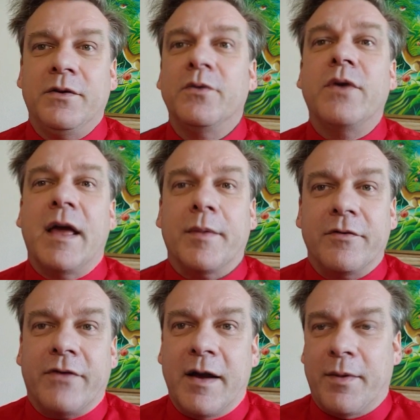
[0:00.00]
you name
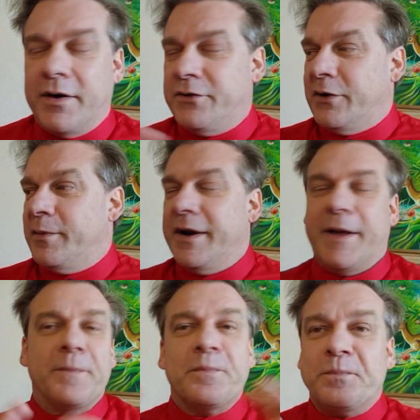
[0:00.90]
it, Weimar
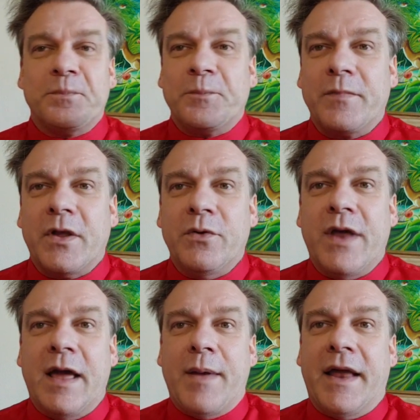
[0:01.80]
Germany, you
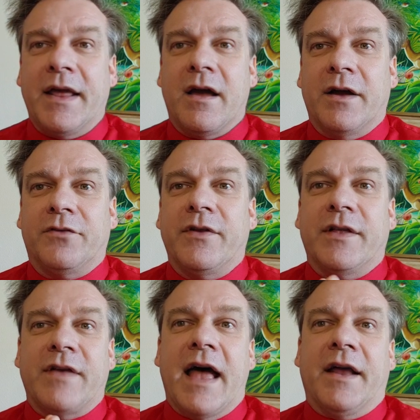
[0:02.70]
name any country
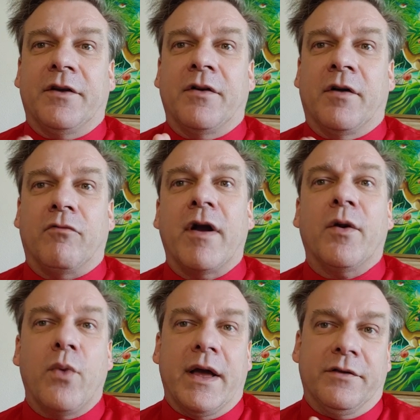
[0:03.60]
that's had a
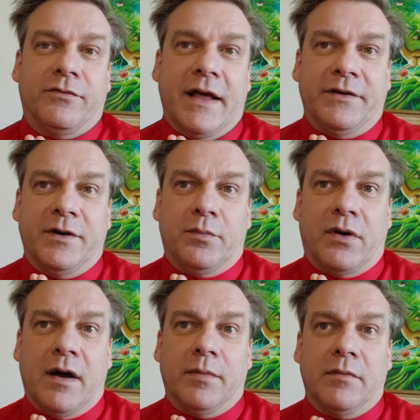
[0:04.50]
runaway inflation
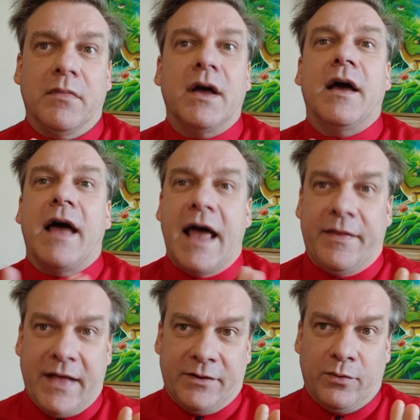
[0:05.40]
problem,
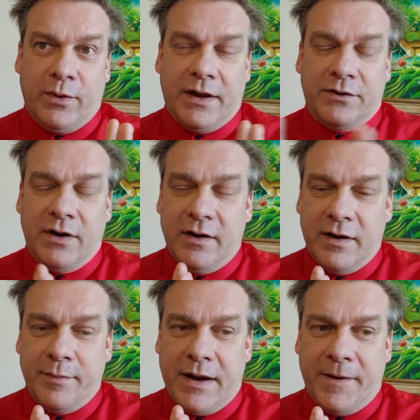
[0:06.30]
And that's what we can
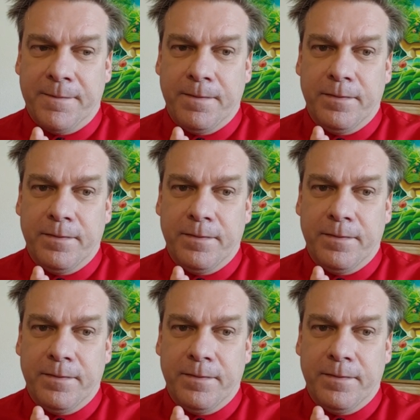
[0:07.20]
talk about.